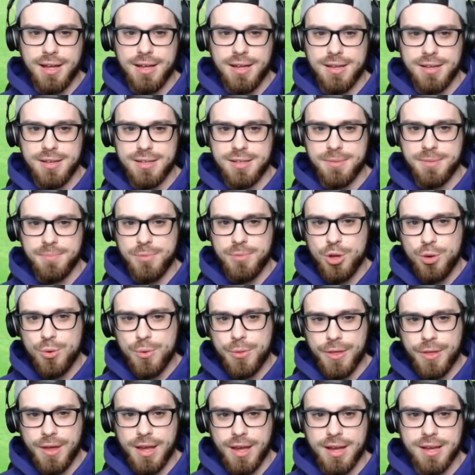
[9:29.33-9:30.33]
some new
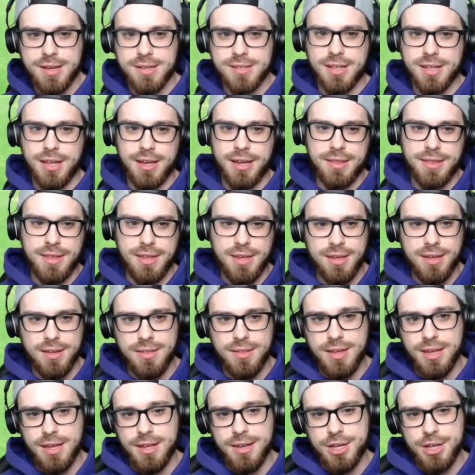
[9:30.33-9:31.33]
things like
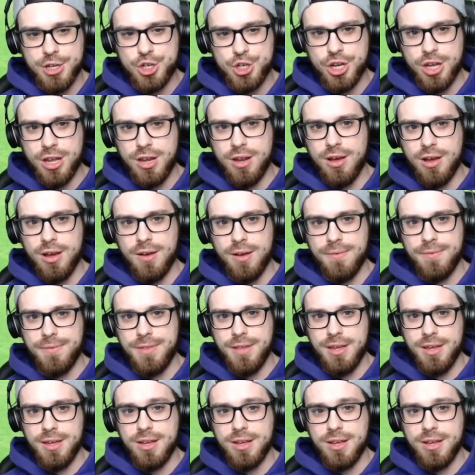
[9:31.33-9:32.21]
the addition of the